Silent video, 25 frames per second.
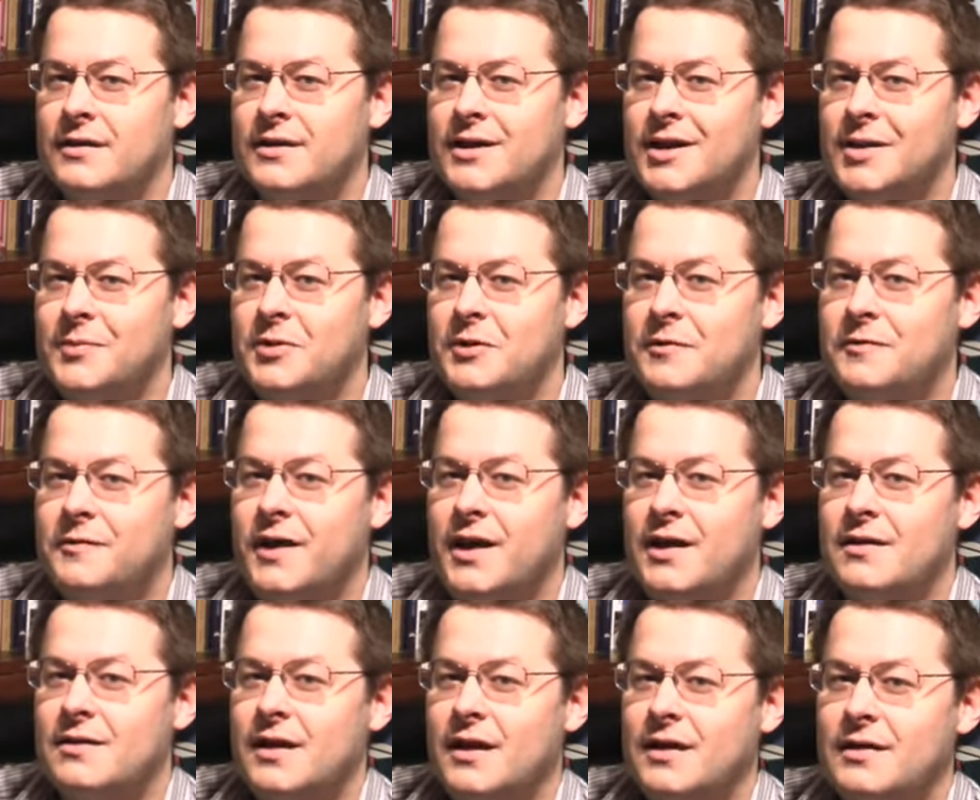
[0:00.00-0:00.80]
Keep the
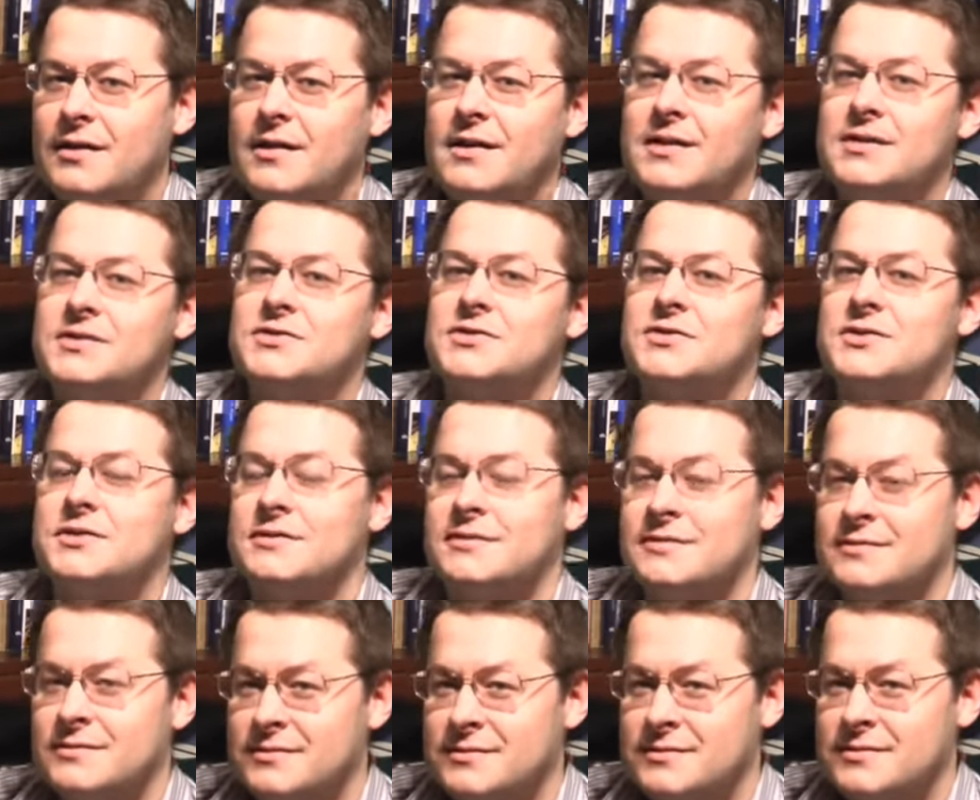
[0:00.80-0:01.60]
faith,
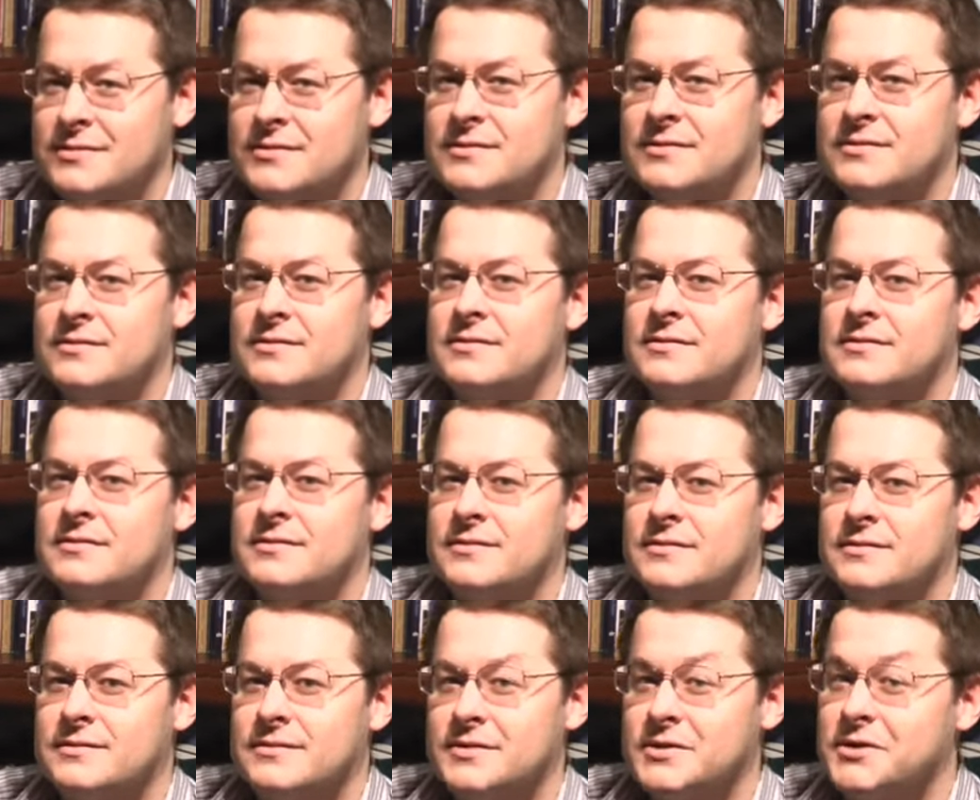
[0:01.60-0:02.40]
atheists.
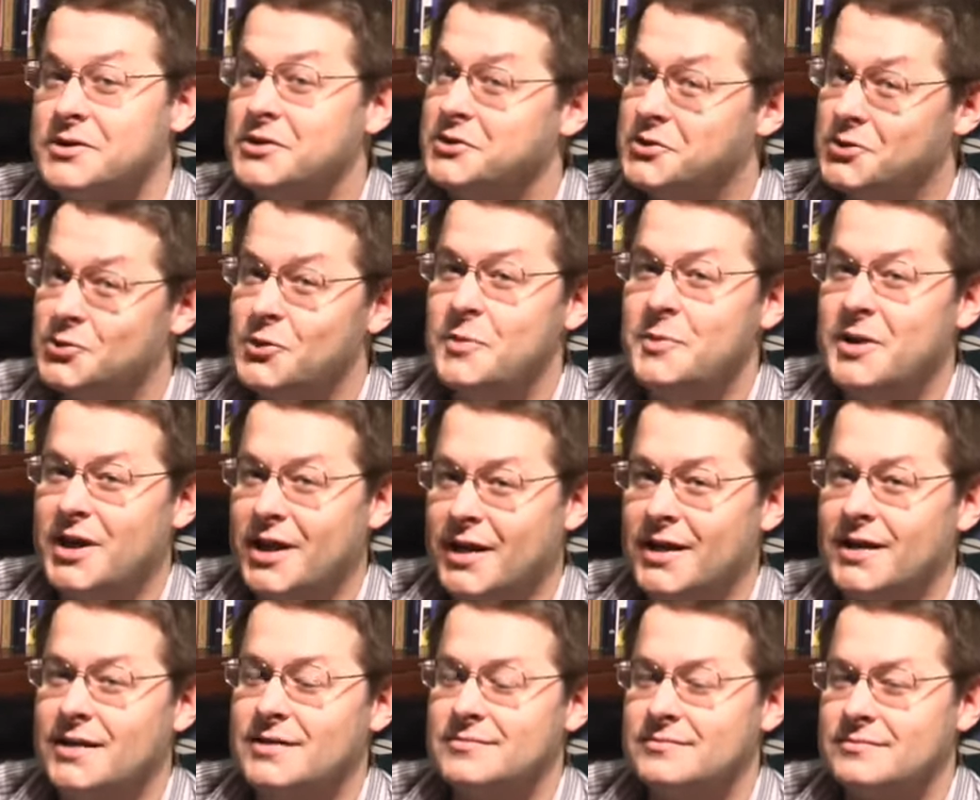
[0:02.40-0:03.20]
You're
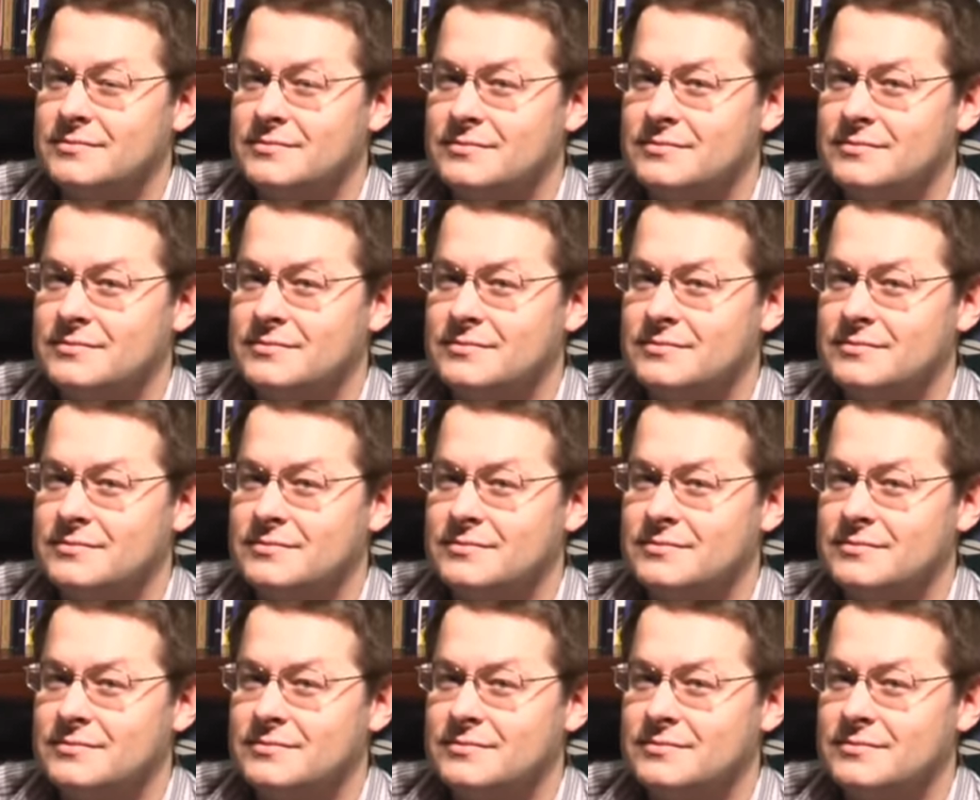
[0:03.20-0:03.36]
swimming in it.